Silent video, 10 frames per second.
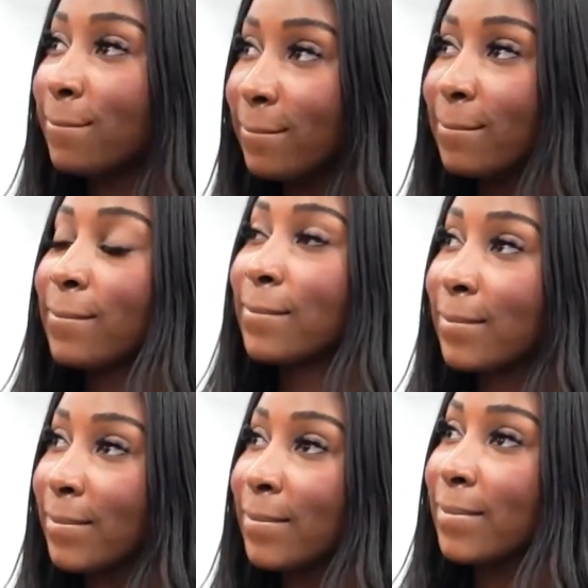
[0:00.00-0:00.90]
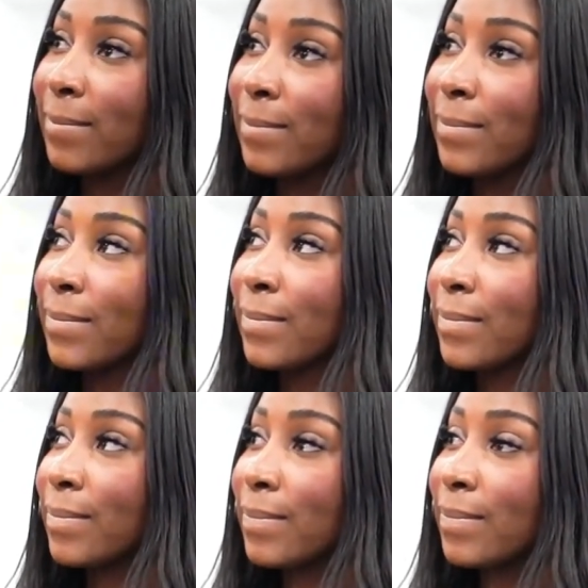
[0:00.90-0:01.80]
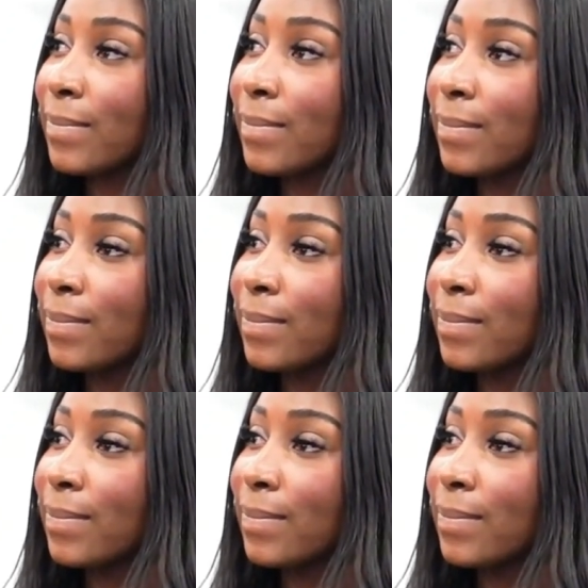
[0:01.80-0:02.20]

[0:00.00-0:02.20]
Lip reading: (not speaking)